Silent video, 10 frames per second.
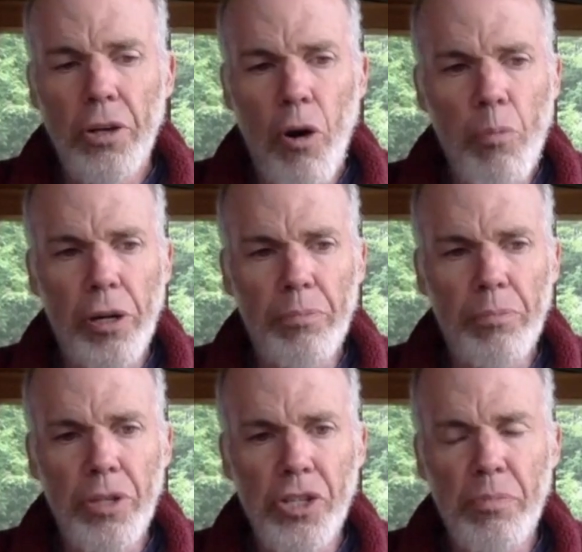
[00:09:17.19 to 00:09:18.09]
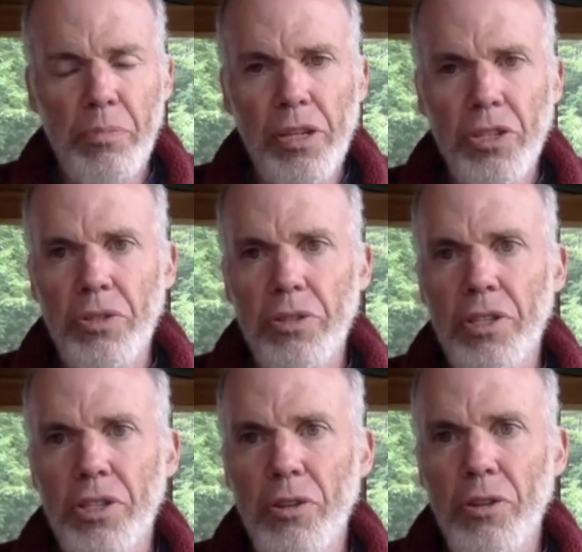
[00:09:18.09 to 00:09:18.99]
open up this space so
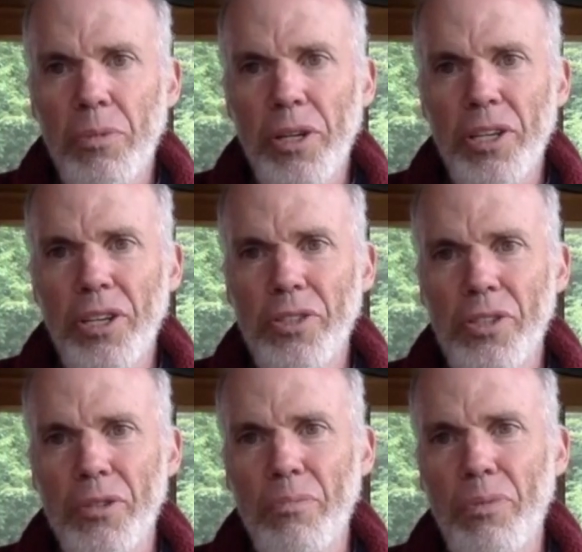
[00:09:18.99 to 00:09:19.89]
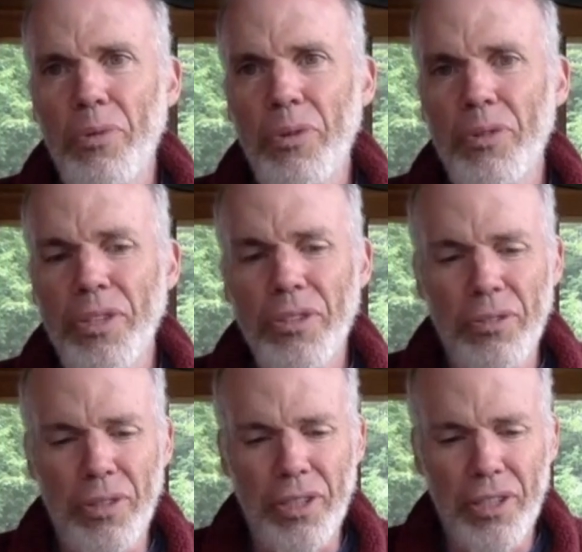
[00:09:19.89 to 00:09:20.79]
that so many others could pour
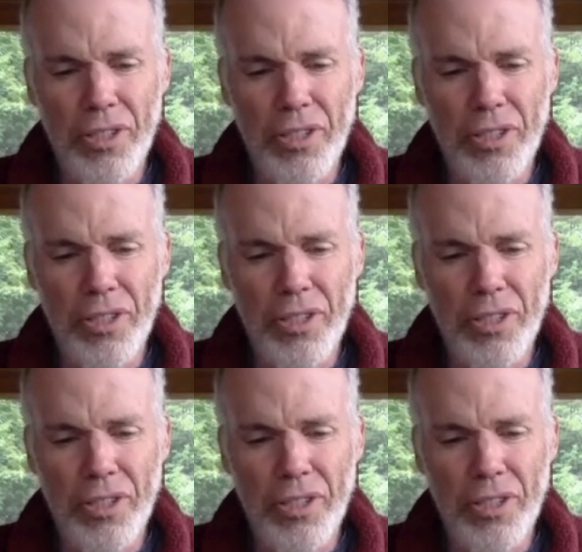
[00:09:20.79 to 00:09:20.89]
into it.